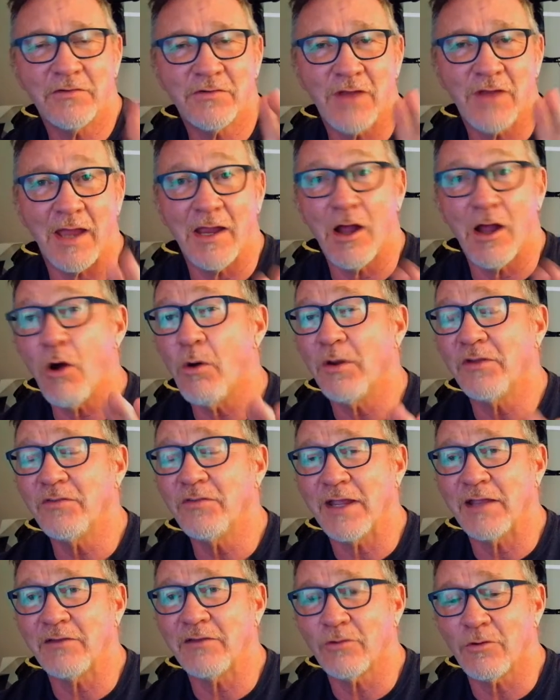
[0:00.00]
I always
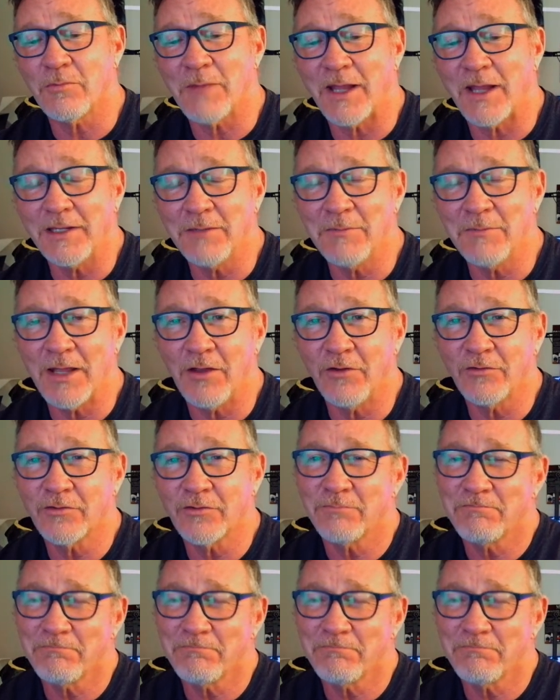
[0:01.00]
answer my emails.